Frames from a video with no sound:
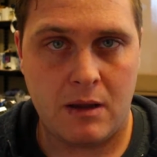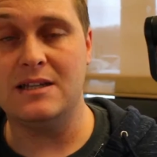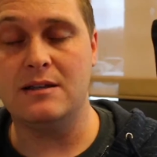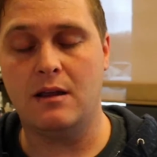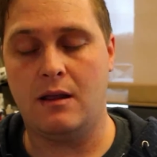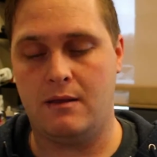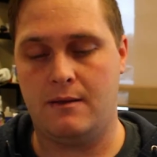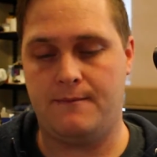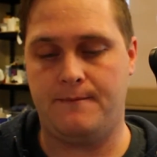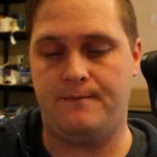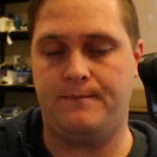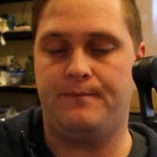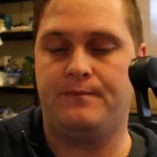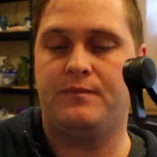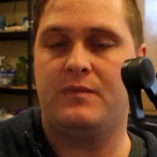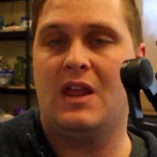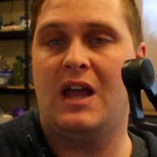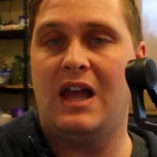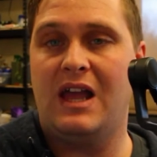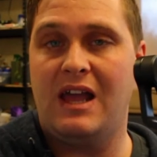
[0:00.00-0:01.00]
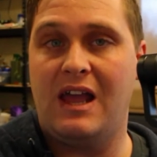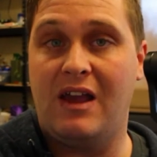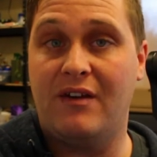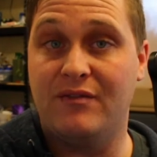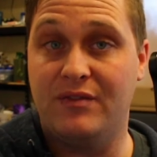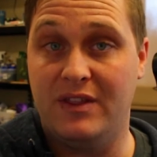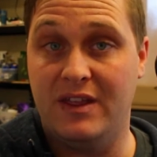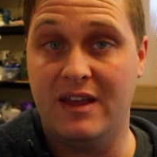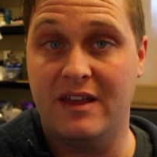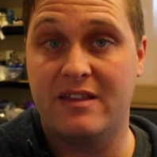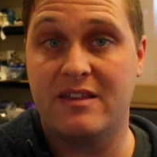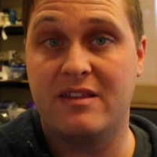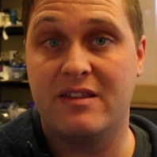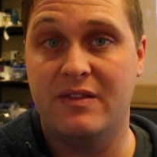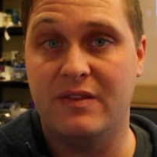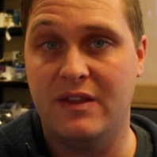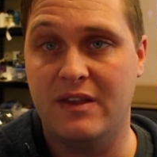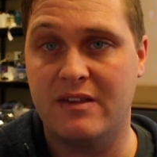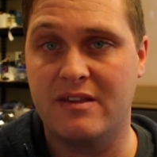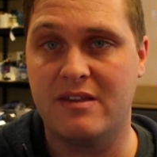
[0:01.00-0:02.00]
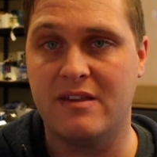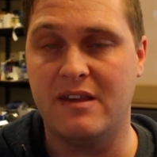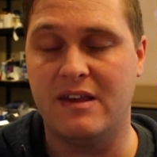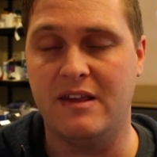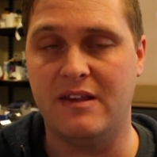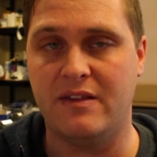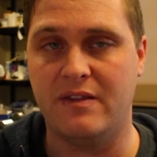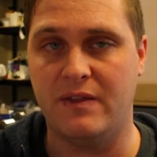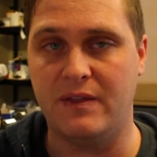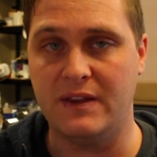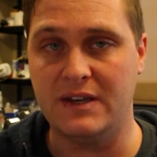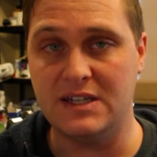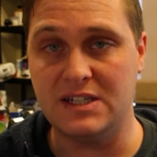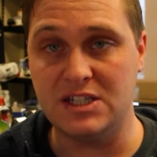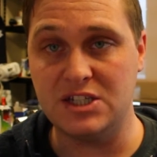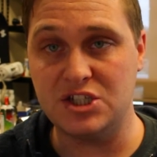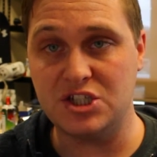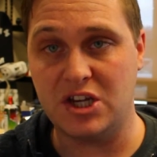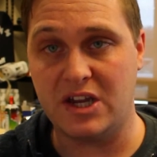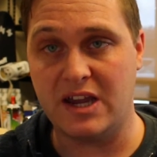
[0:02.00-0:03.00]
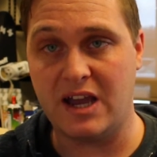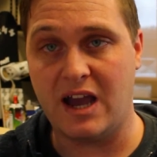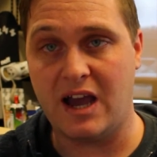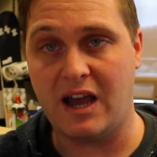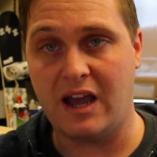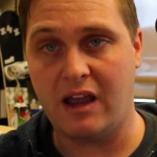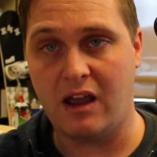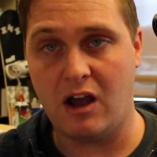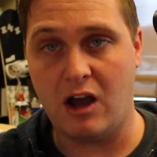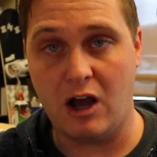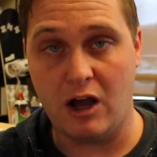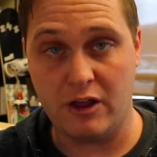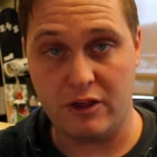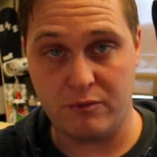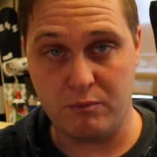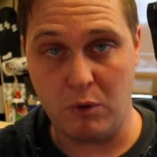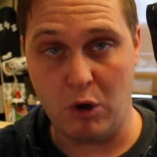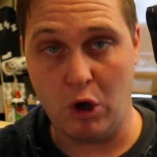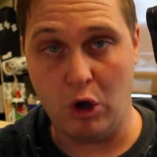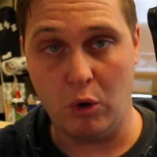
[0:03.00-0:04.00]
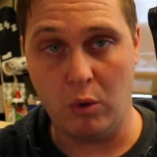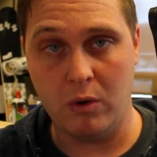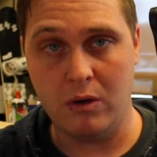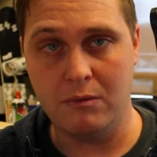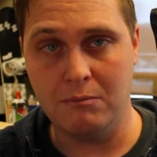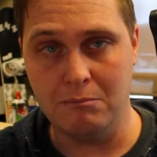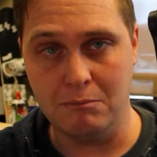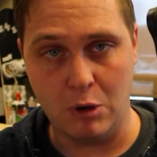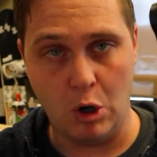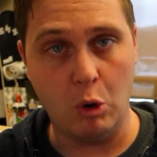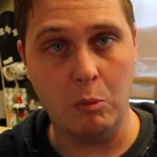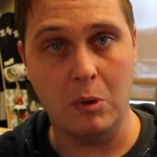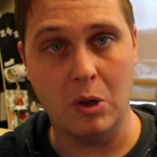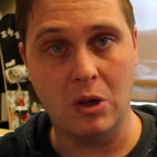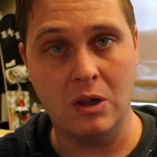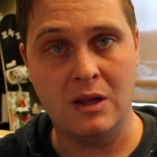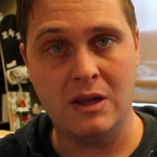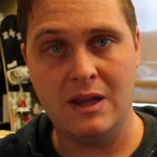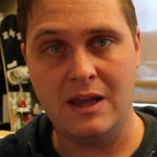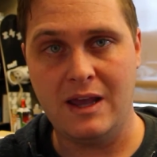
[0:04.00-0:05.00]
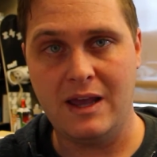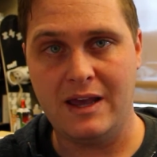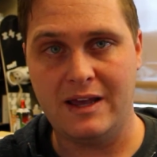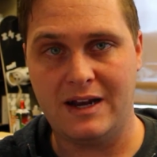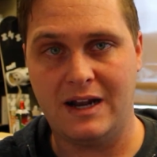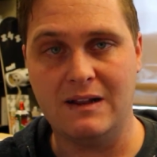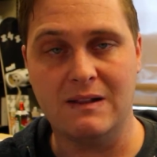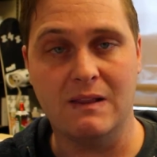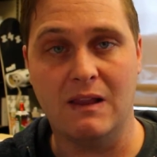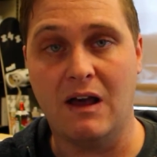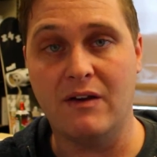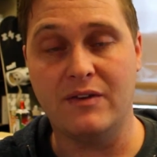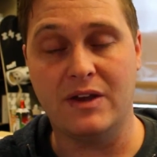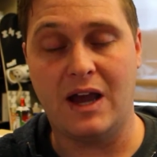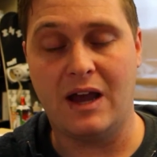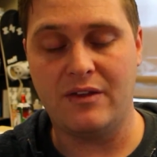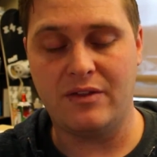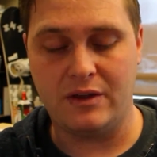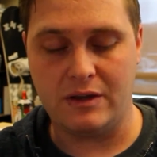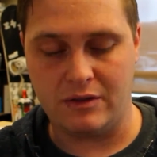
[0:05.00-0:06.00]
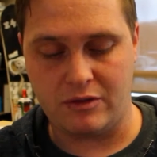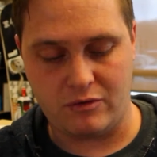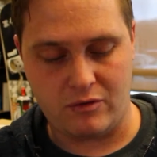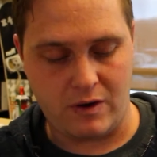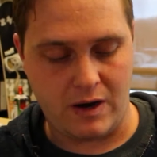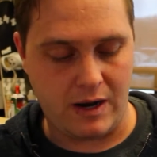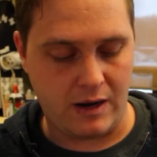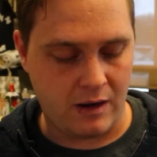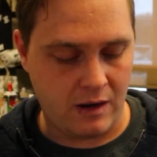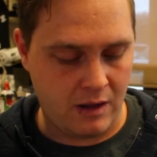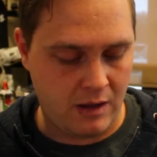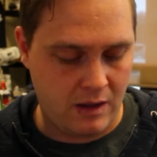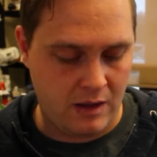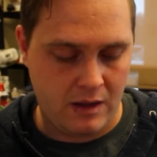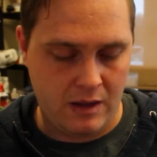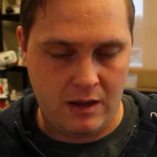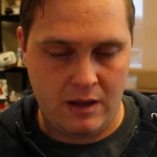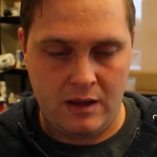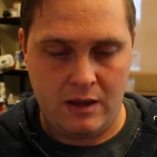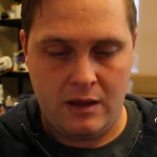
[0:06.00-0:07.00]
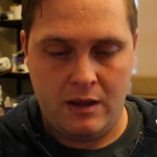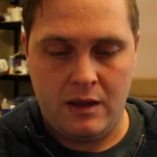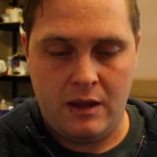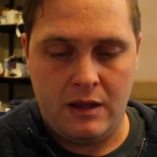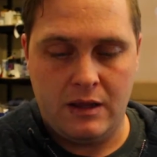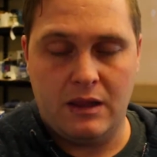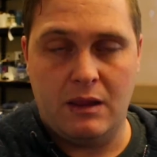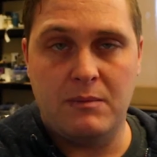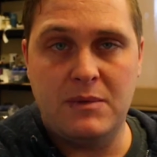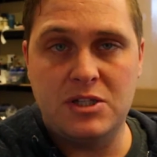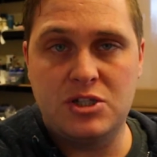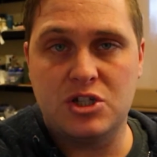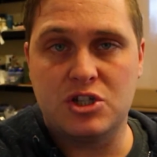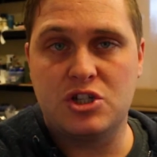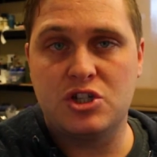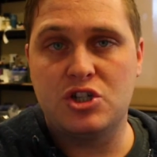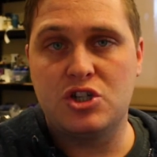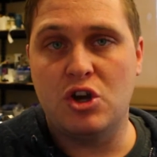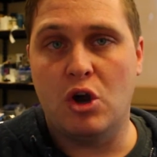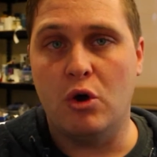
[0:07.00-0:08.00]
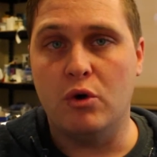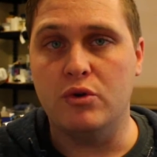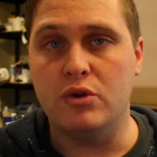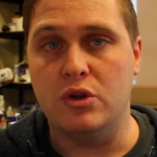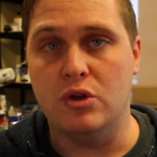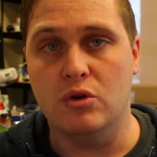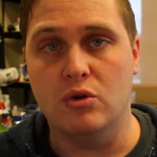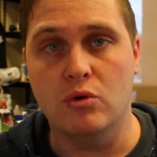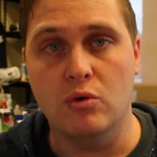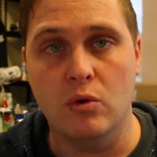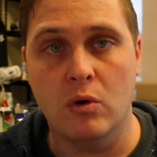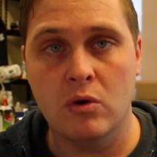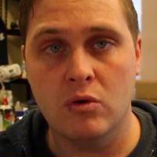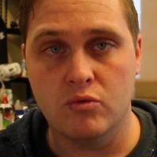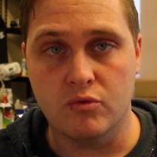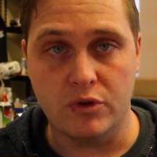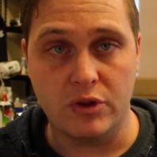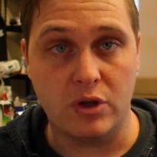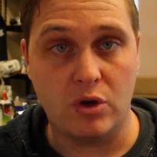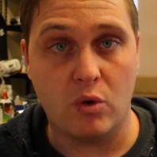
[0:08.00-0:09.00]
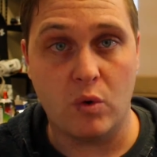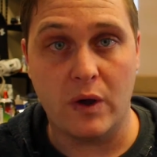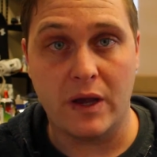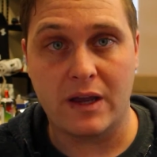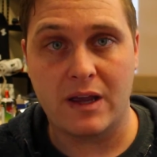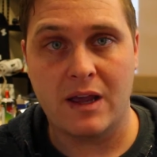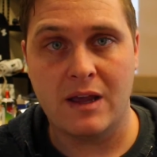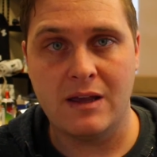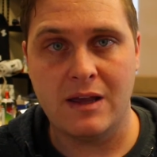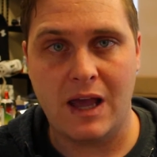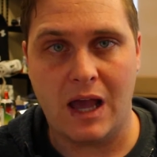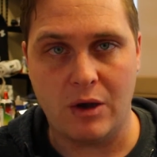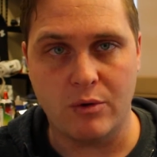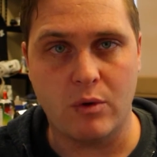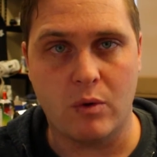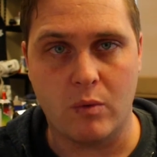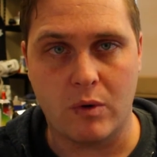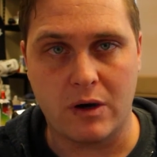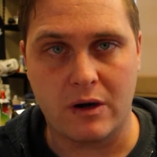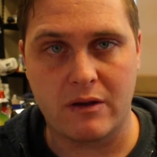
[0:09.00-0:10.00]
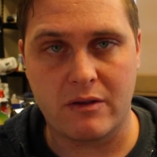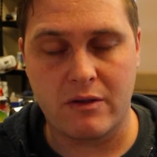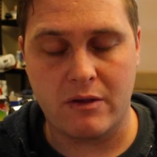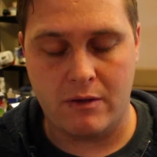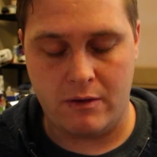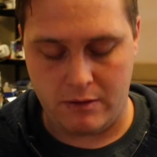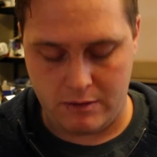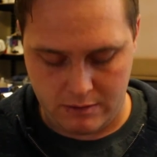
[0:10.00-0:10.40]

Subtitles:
I have this. This is the DJI Osmo Mobile. I love it. I think it's great. Let me just show you really quick how it works.